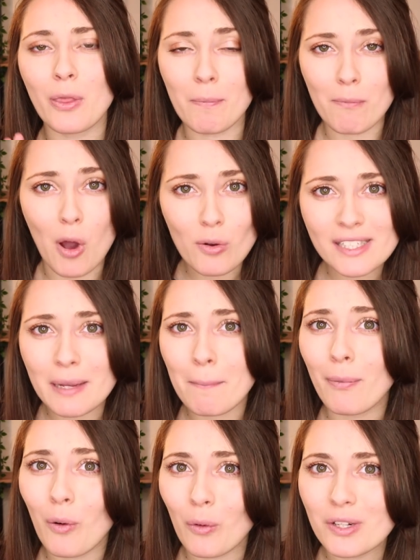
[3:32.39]
the most
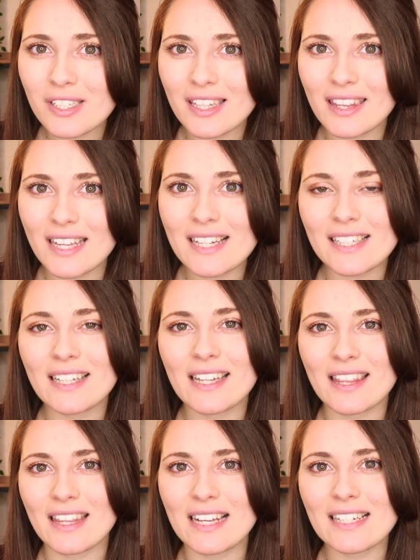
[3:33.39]
important things and
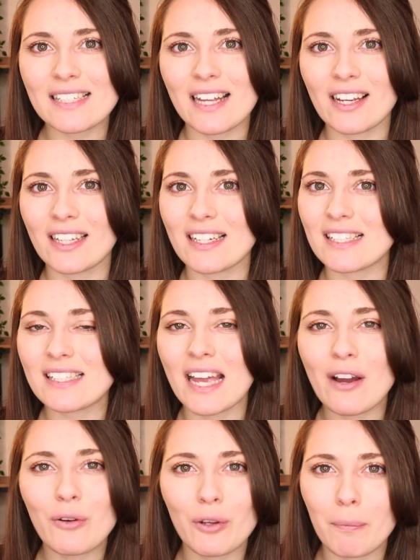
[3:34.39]
the things that are going to
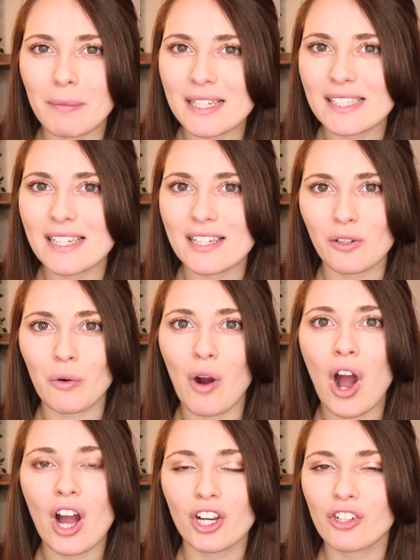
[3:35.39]
scale your business
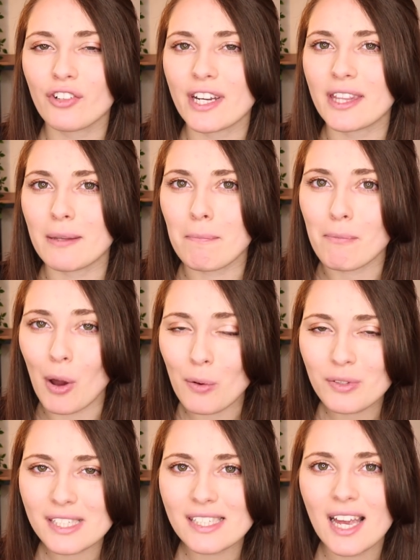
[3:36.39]
or art career the
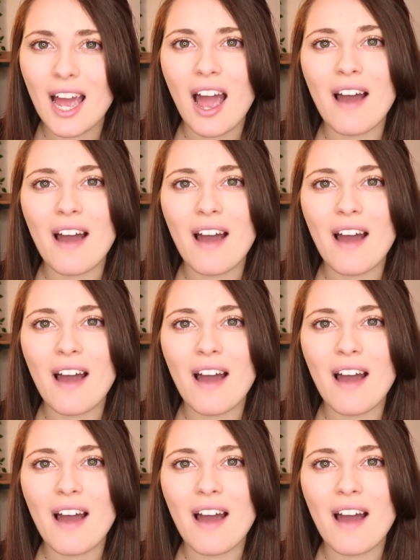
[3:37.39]
most